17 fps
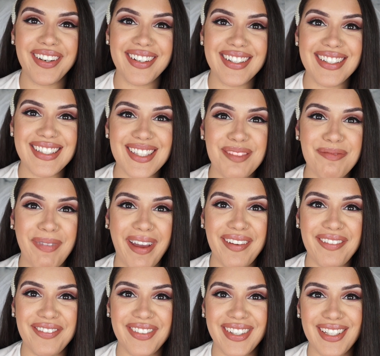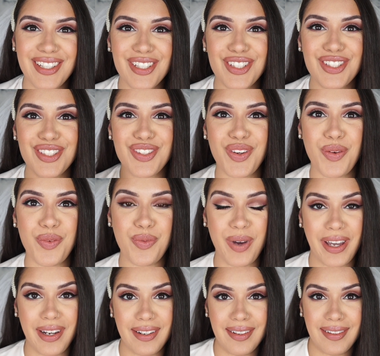here is my finished
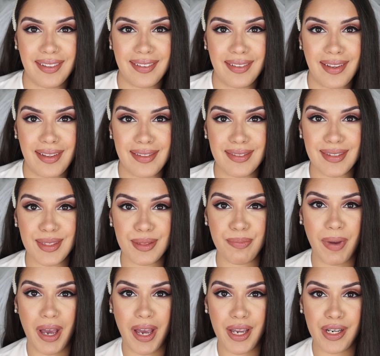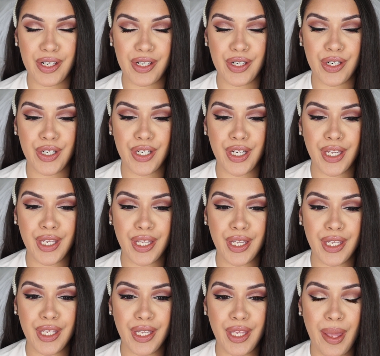wedding inspired
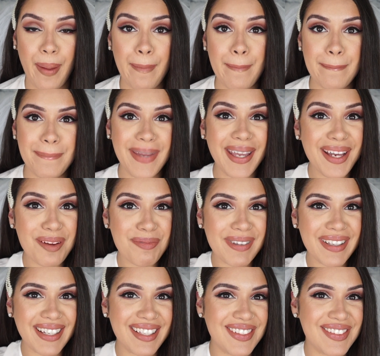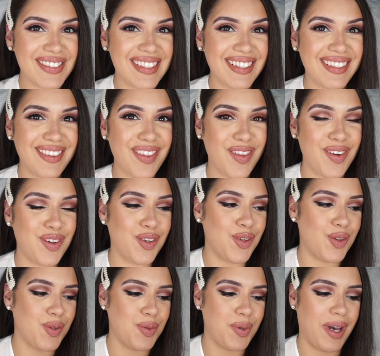makeup look using the
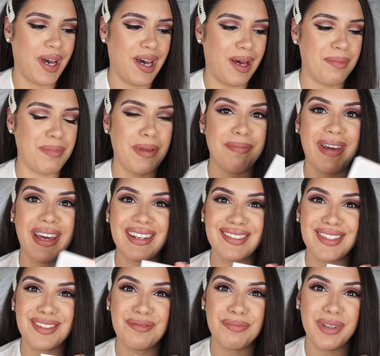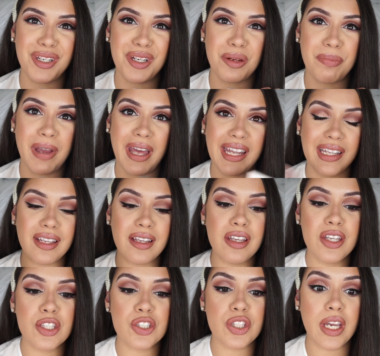new Madison Beer palette.
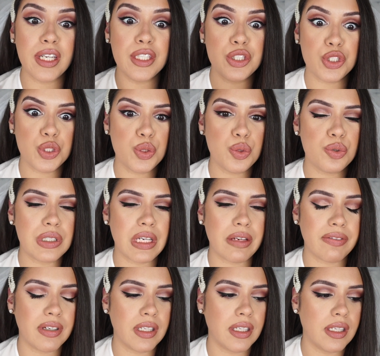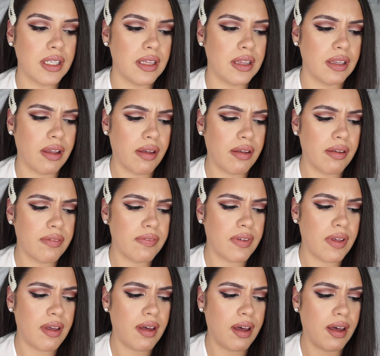So I do definitely love
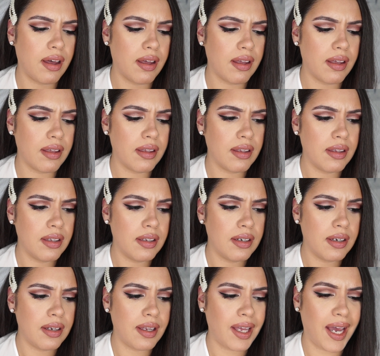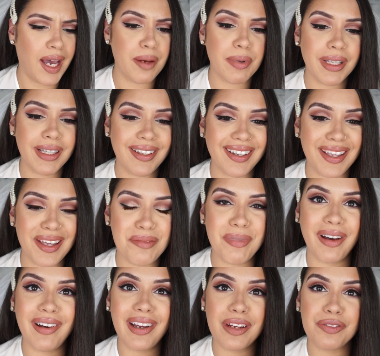how my look came
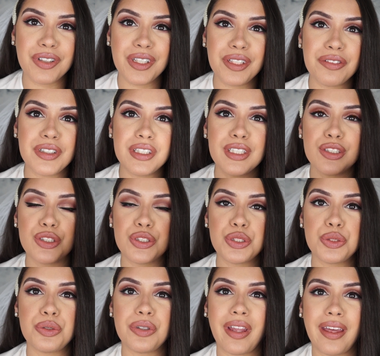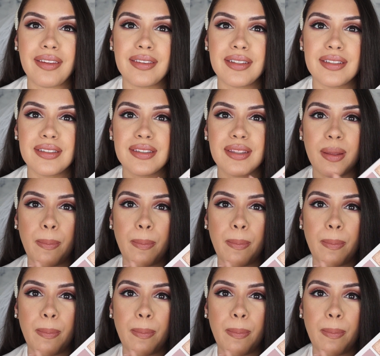out. I really do like this